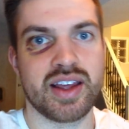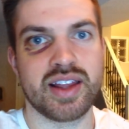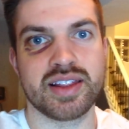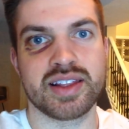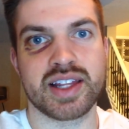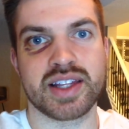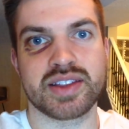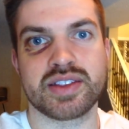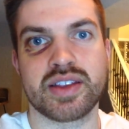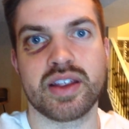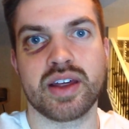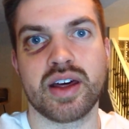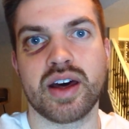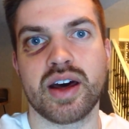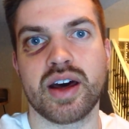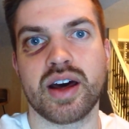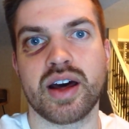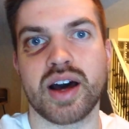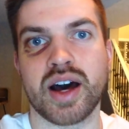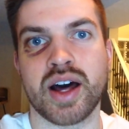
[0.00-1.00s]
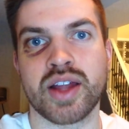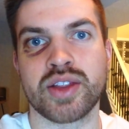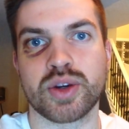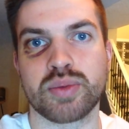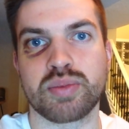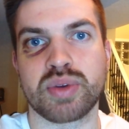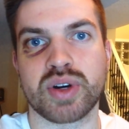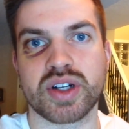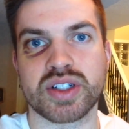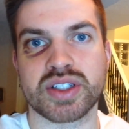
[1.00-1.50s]
let the
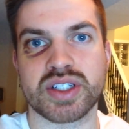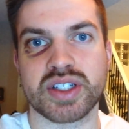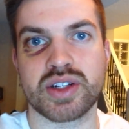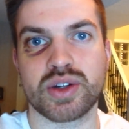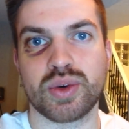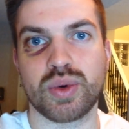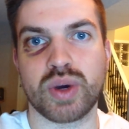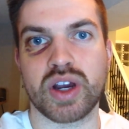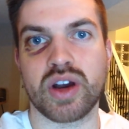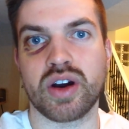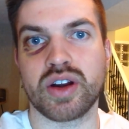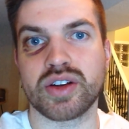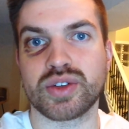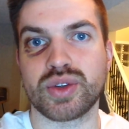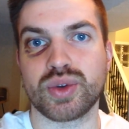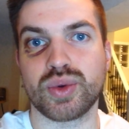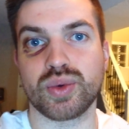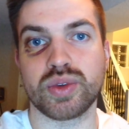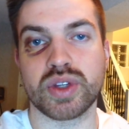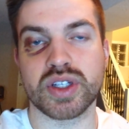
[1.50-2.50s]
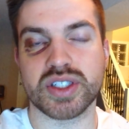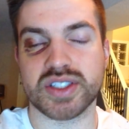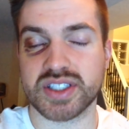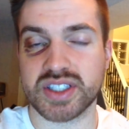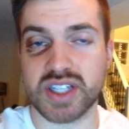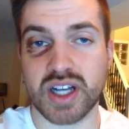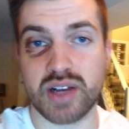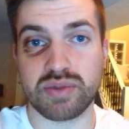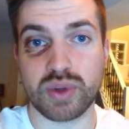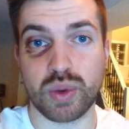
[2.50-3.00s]
other person who I got into the
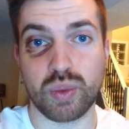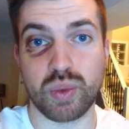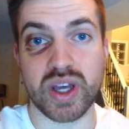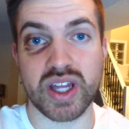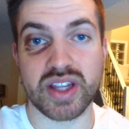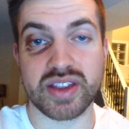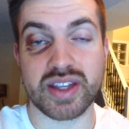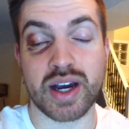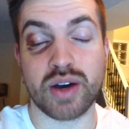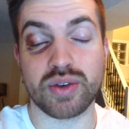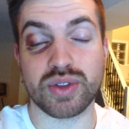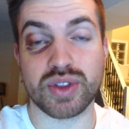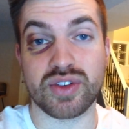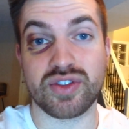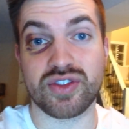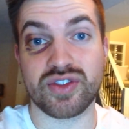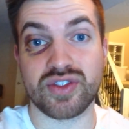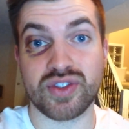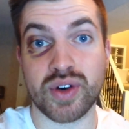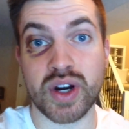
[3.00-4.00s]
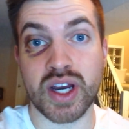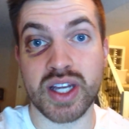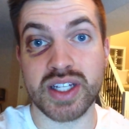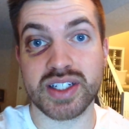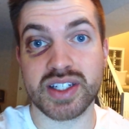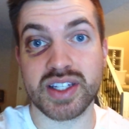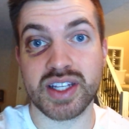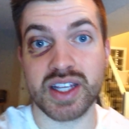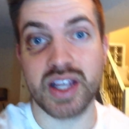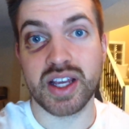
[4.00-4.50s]
scuffle with out the
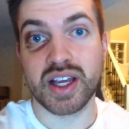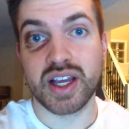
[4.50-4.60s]
front.